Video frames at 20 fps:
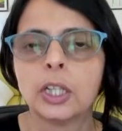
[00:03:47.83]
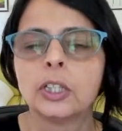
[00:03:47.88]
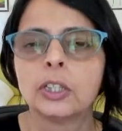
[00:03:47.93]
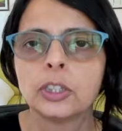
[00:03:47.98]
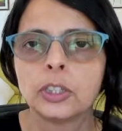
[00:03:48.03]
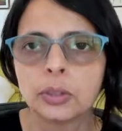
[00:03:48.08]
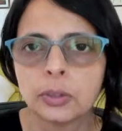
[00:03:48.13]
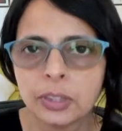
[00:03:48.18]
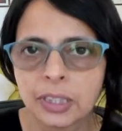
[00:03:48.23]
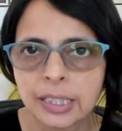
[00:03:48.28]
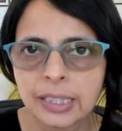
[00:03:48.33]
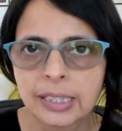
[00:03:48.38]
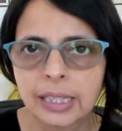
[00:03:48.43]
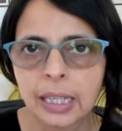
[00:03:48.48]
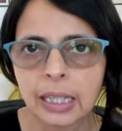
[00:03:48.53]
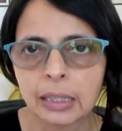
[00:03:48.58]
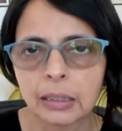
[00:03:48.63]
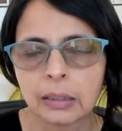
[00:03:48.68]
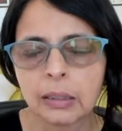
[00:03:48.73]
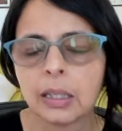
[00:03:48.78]
to the
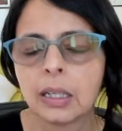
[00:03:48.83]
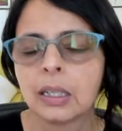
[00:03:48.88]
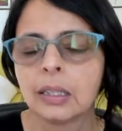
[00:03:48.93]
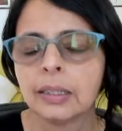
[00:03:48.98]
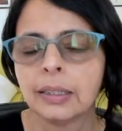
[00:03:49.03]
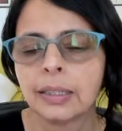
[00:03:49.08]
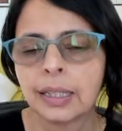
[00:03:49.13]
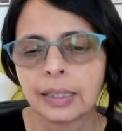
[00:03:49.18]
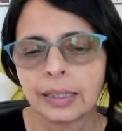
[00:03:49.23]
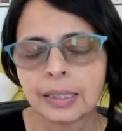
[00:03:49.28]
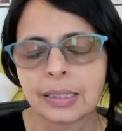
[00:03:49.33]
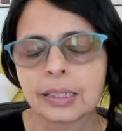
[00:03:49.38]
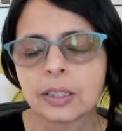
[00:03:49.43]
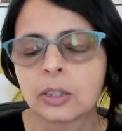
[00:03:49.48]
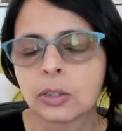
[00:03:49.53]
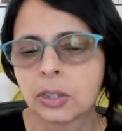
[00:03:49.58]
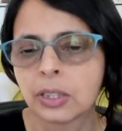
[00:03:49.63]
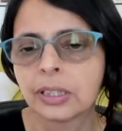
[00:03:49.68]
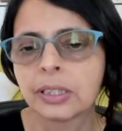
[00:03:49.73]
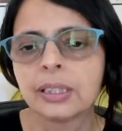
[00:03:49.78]
cell that it's
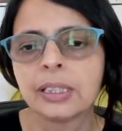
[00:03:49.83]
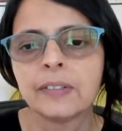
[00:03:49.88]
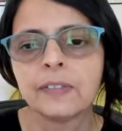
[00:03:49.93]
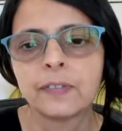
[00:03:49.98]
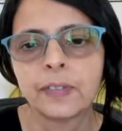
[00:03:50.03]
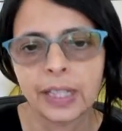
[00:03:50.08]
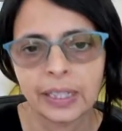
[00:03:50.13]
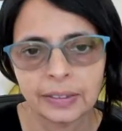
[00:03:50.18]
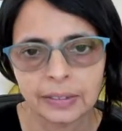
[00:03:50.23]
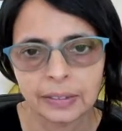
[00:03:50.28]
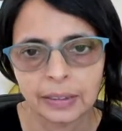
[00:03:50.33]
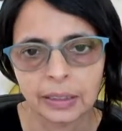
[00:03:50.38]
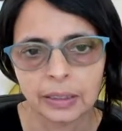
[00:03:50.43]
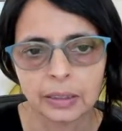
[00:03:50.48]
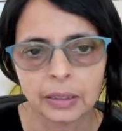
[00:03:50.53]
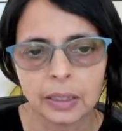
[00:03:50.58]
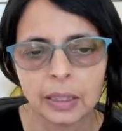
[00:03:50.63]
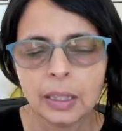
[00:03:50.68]
currently facing.